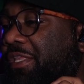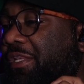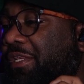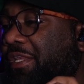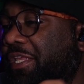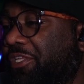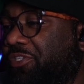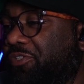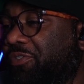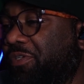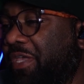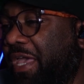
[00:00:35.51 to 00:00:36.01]

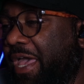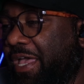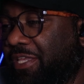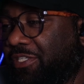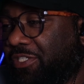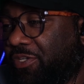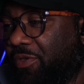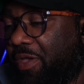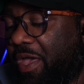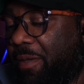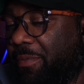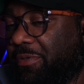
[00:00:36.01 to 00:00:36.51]
let you guys
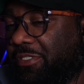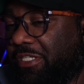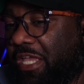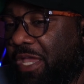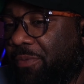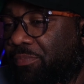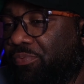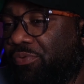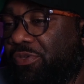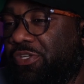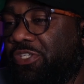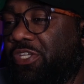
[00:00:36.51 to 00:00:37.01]
know how much I
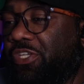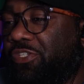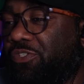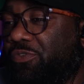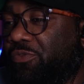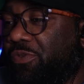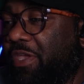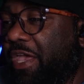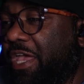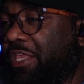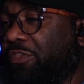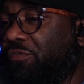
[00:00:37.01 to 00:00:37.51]
appreciate
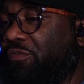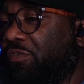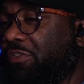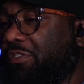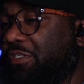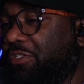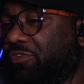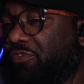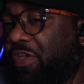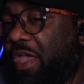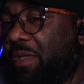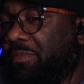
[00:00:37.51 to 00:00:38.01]
you guys for
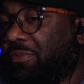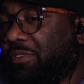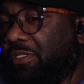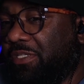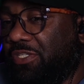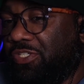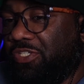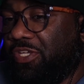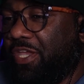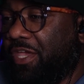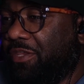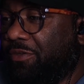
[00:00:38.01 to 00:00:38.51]
subscribing to
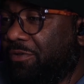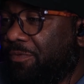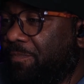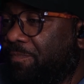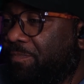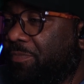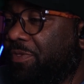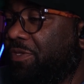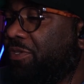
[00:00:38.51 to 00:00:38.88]
this channel.